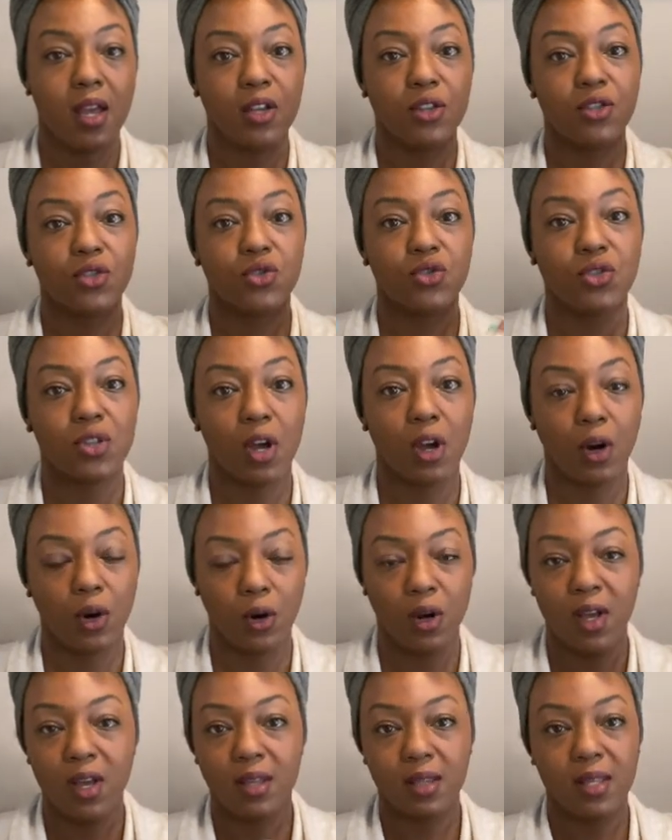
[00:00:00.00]

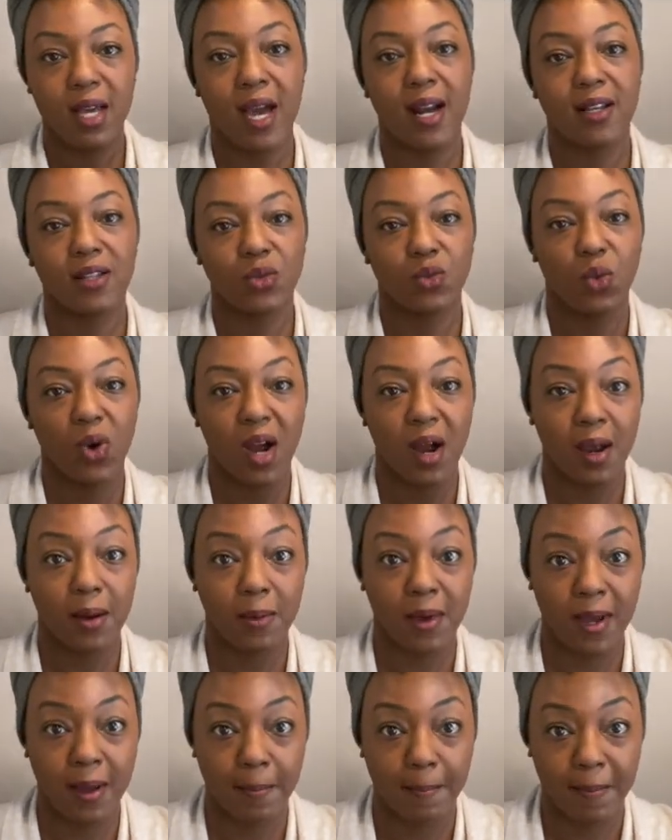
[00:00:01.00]
So that is why
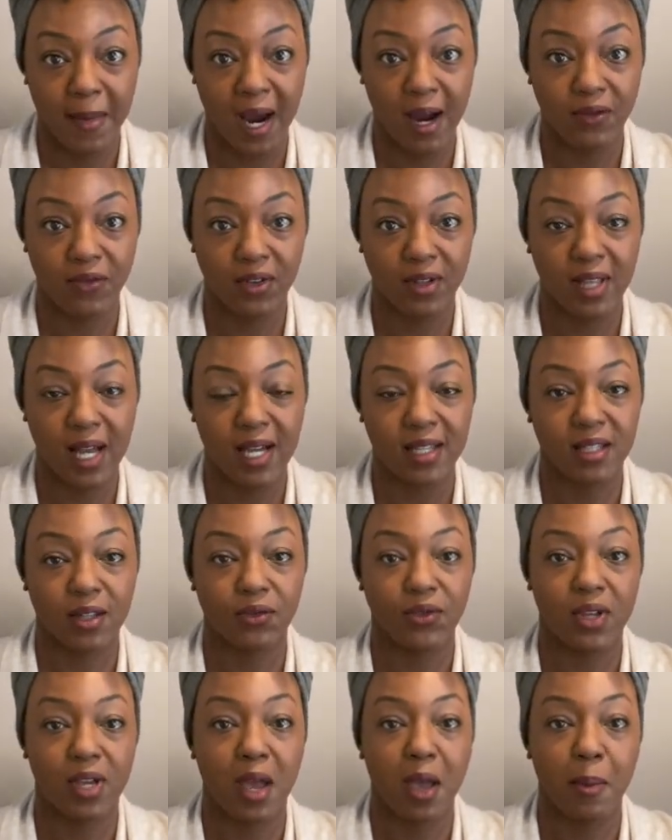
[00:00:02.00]
in my
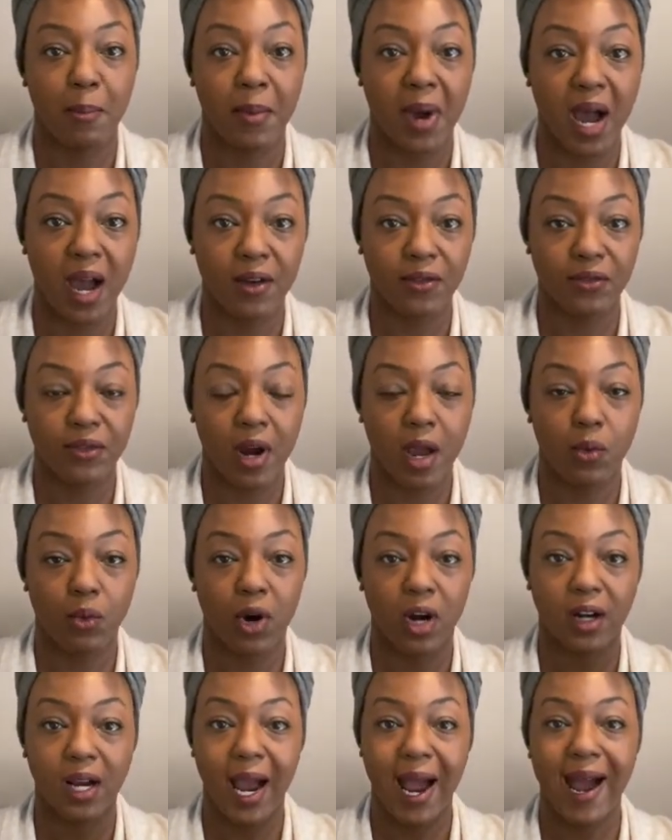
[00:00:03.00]
philosophy, in my
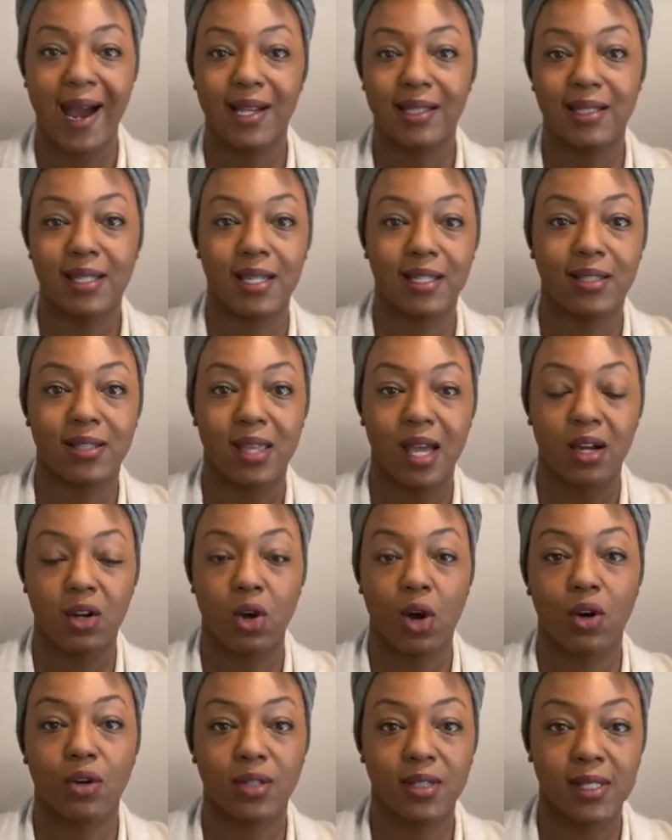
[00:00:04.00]
framework, I teach that
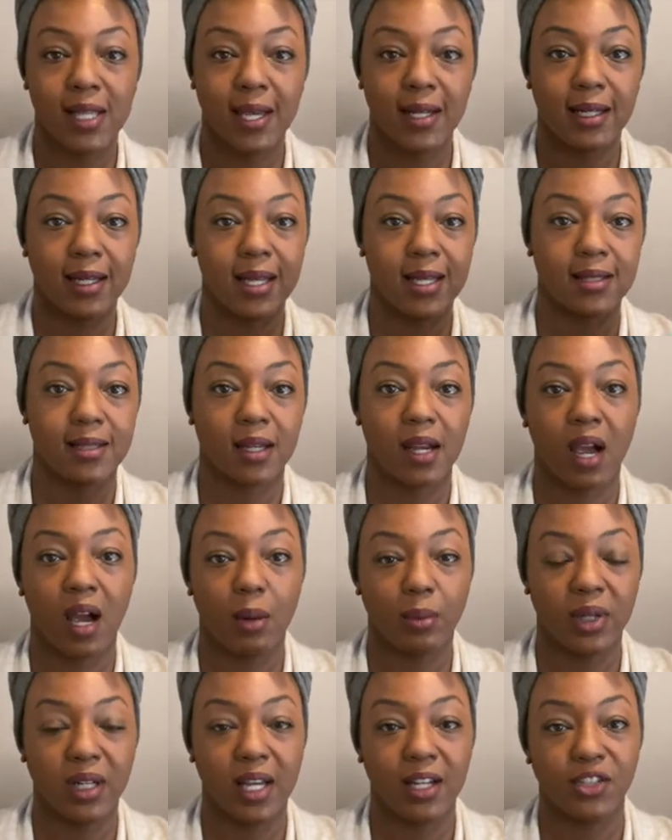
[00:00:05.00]
goal setting is a
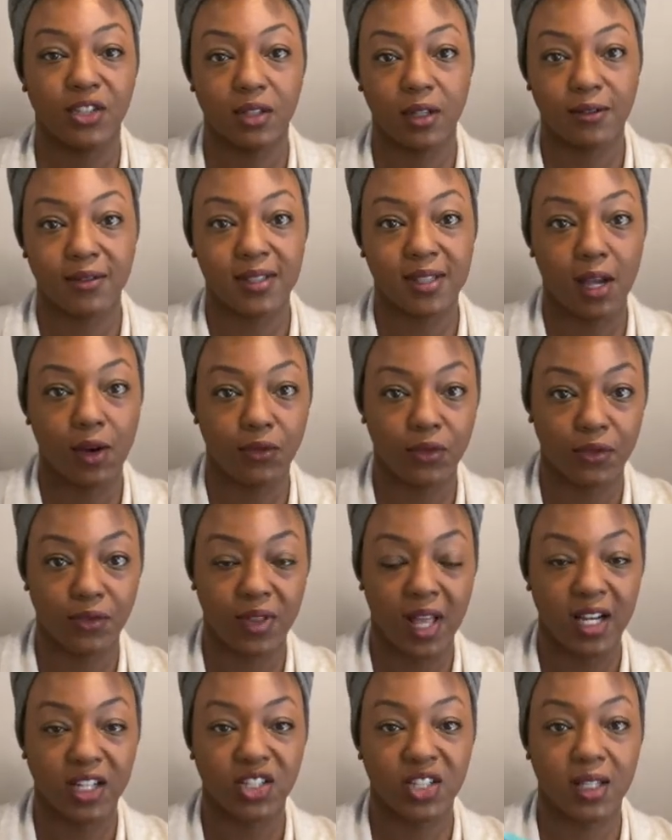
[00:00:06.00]
combination of
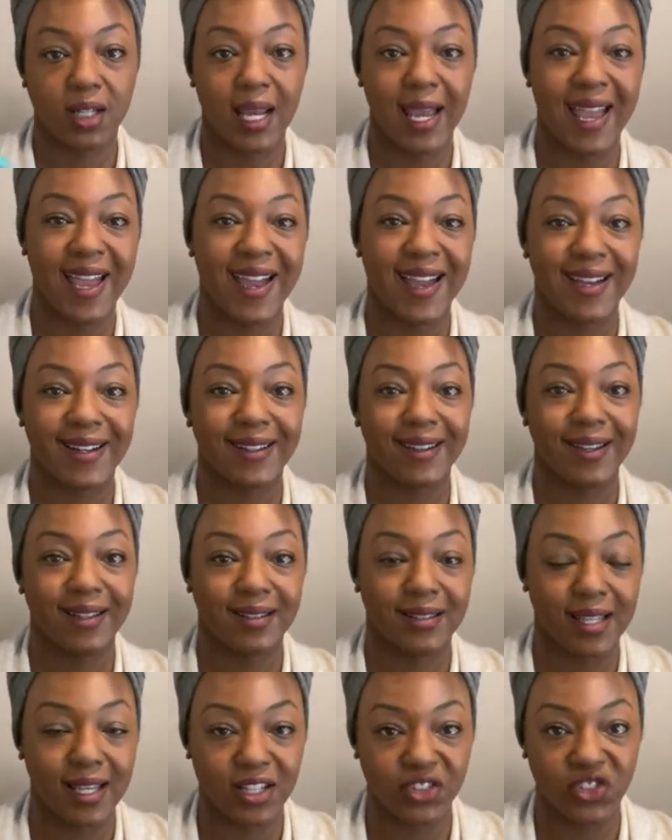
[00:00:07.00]
self-reflection and
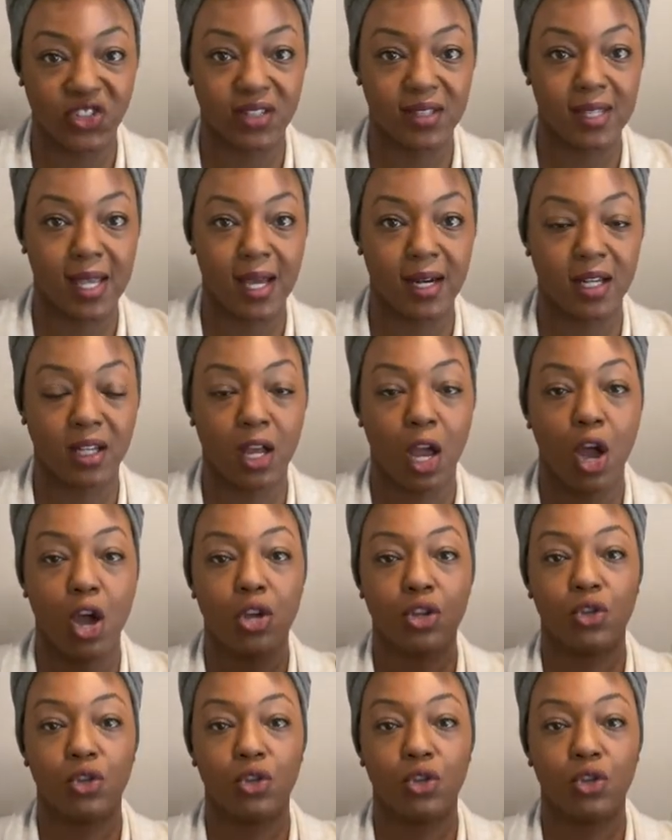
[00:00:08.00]
intention setting.